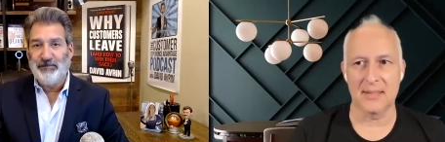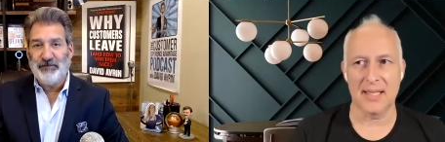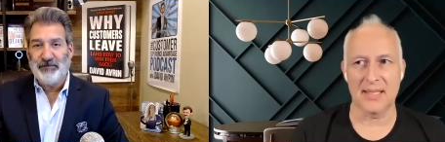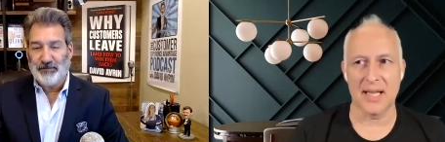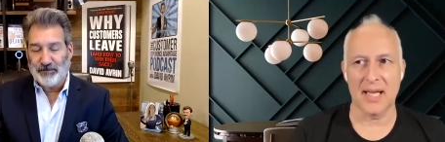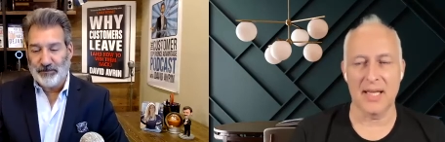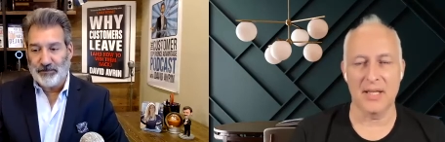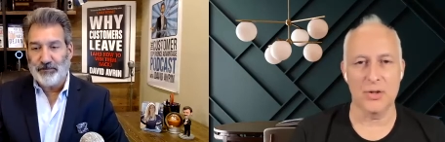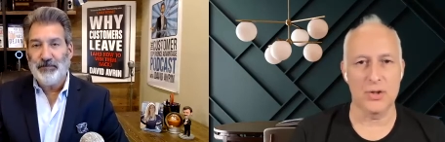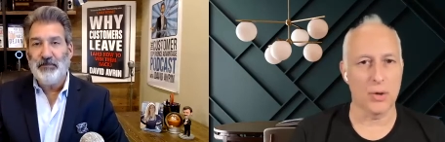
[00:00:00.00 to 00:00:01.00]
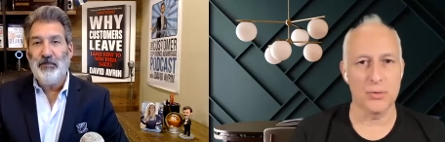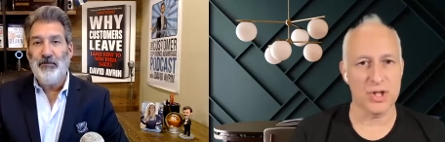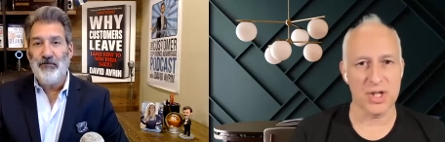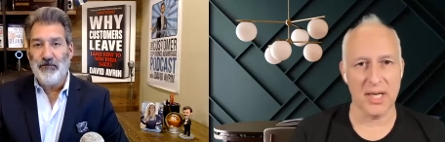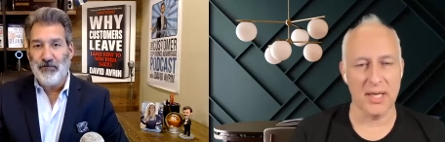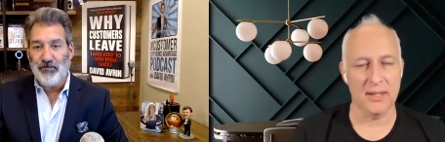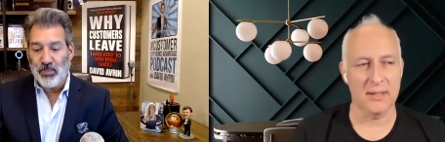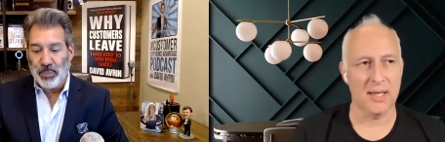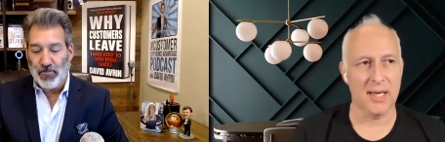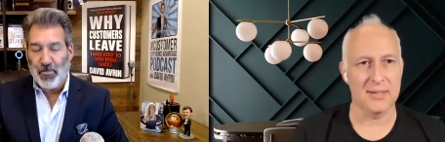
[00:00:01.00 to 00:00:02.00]
Speaker 1: that they don't share
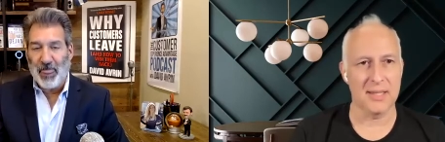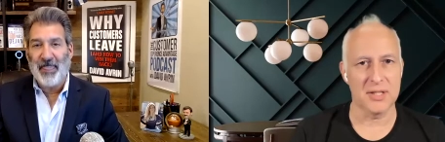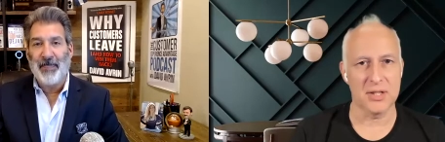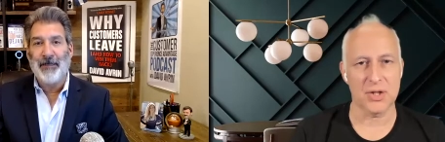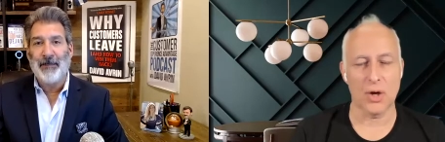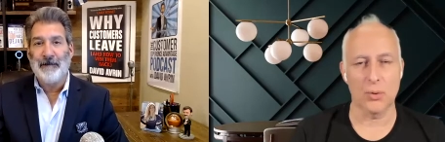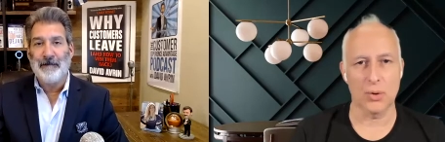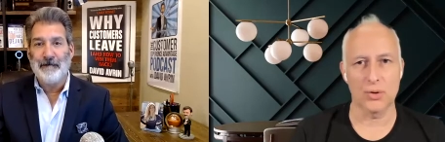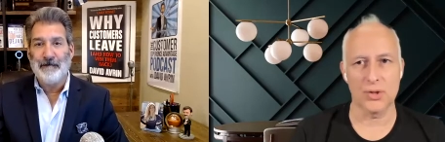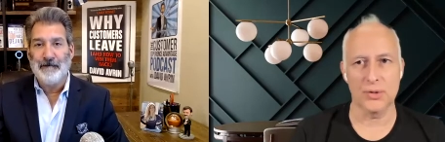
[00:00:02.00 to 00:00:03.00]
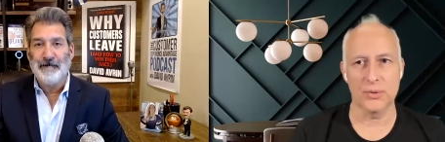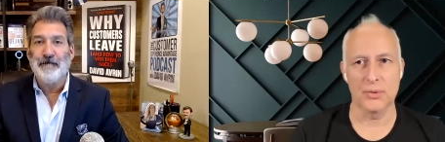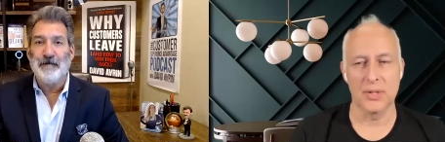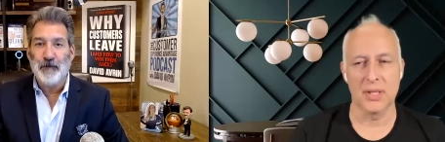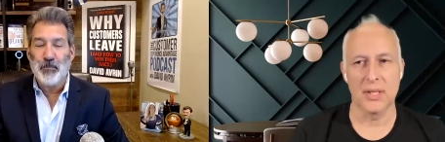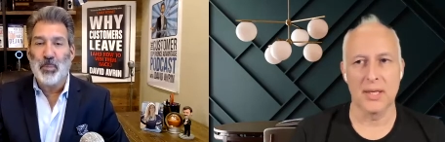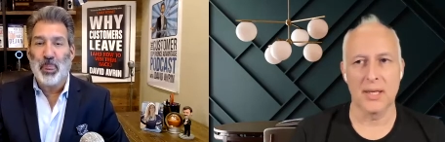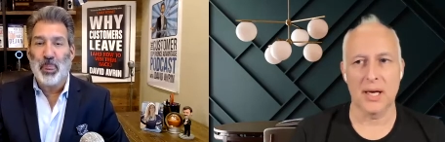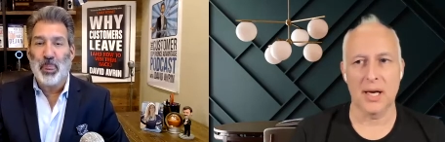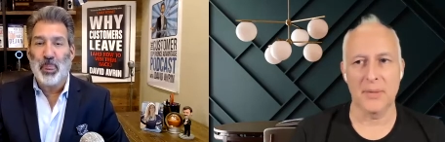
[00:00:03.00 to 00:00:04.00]
and they just hold on to.
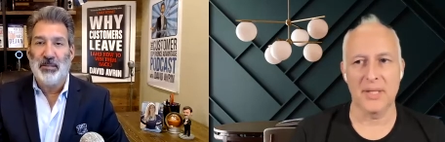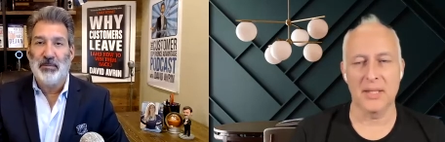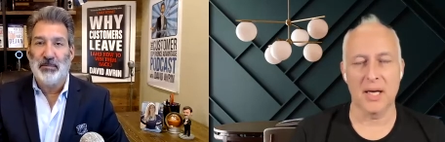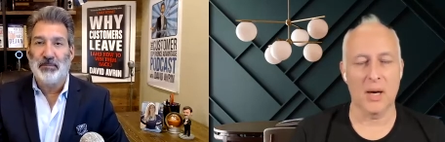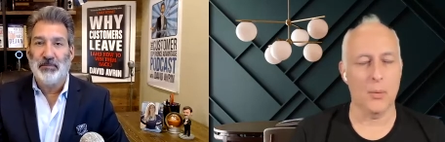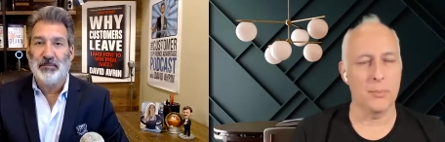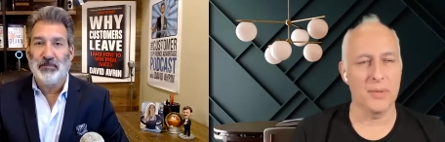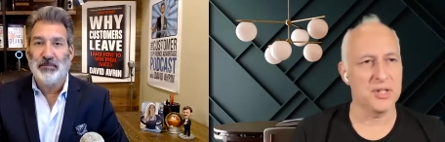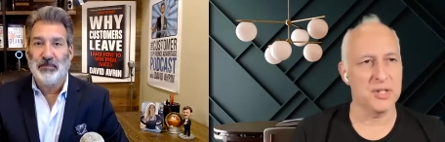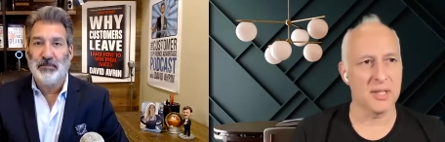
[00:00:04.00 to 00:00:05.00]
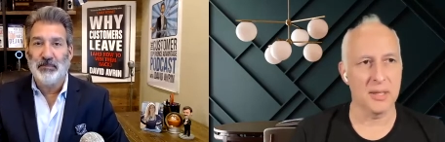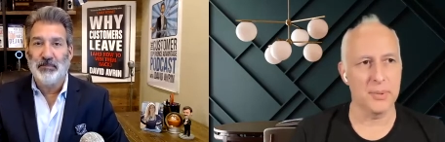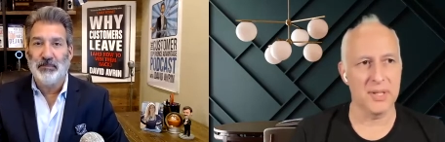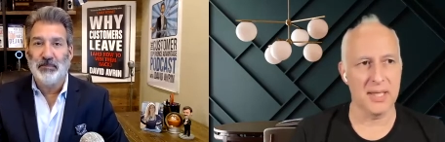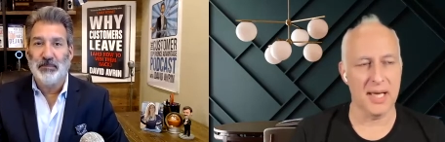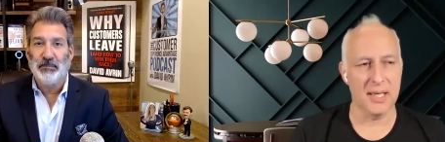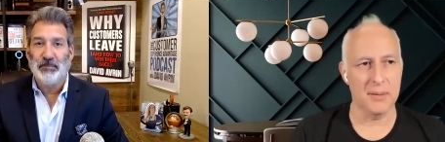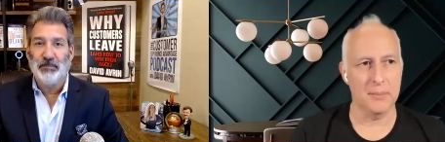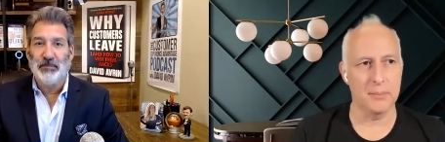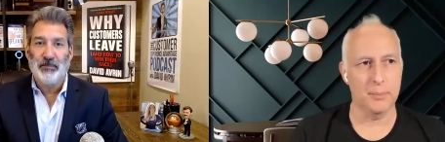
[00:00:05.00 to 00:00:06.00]
I mean, I won't mention the company
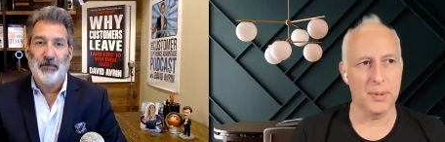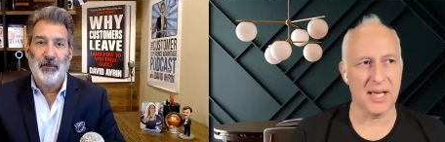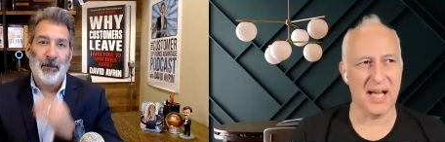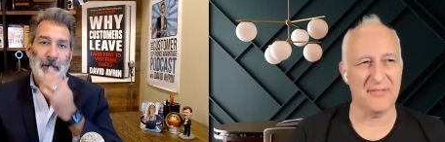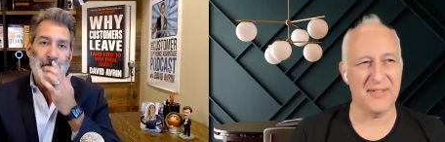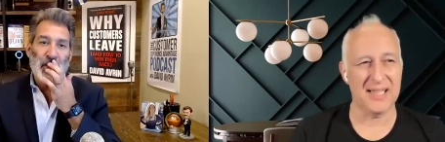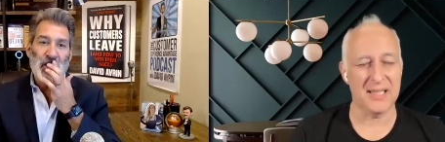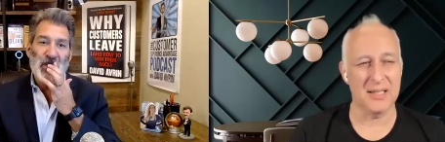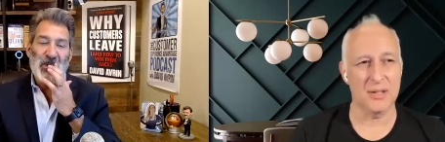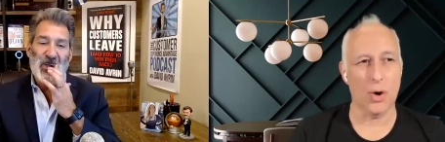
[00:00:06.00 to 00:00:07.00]
name, but I've had an